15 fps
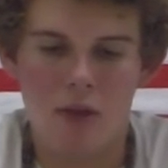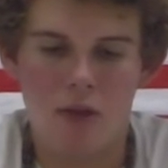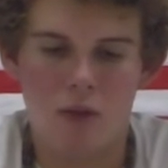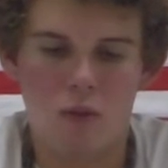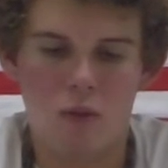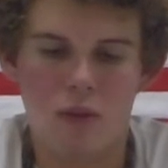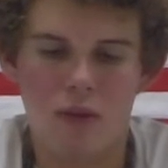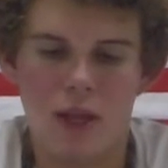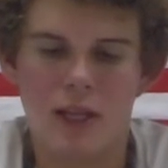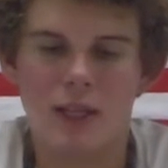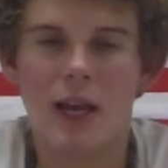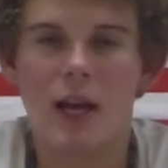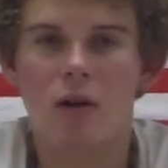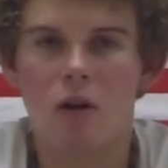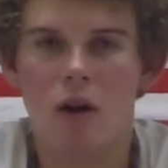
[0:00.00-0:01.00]
the
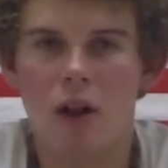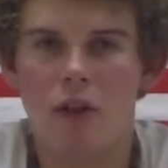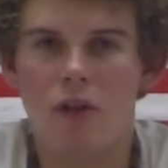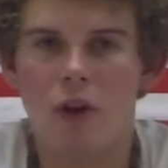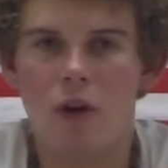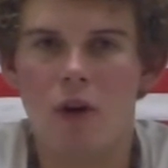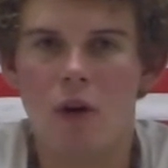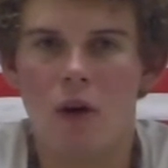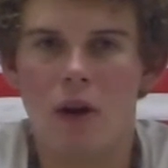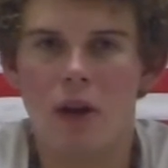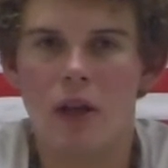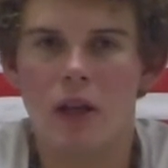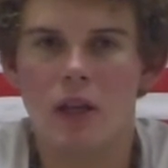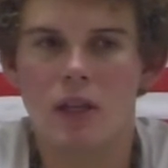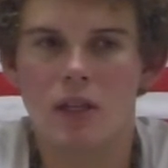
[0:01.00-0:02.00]
exact rod I throw it on
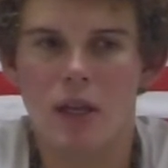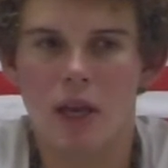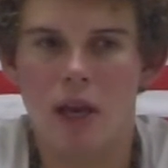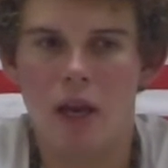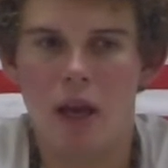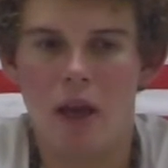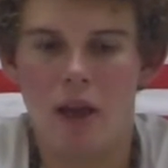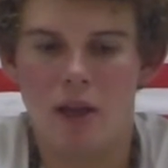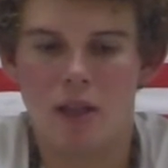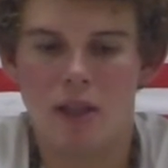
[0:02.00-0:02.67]
is a